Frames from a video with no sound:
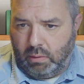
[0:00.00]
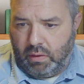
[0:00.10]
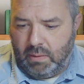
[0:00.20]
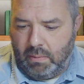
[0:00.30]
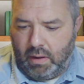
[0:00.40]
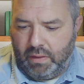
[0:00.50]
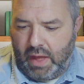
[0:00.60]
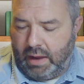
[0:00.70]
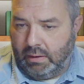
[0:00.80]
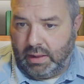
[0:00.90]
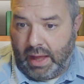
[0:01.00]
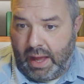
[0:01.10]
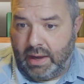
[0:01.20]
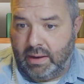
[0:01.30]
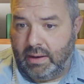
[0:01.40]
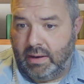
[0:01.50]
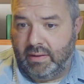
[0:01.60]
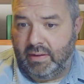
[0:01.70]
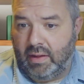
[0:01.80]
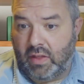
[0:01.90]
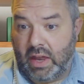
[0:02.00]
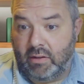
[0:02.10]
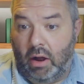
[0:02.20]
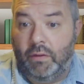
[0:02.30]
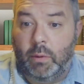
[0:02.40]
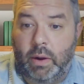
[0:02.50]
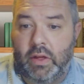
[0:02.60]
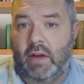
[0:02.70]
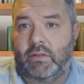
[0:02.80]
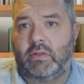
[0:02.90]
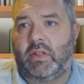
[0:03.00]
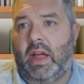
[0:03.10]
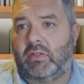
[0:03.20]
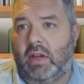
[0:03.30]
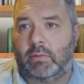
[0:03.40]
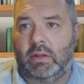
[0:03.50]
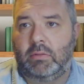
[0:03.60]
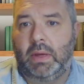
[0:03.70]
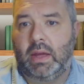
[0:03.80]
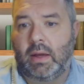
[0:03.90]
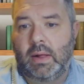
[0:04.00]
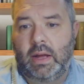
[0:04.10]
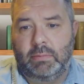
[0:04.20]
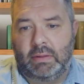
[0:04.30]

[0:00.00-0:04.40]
with him on that, and glad to see that is on the way to the governor's desk as we speak. It's been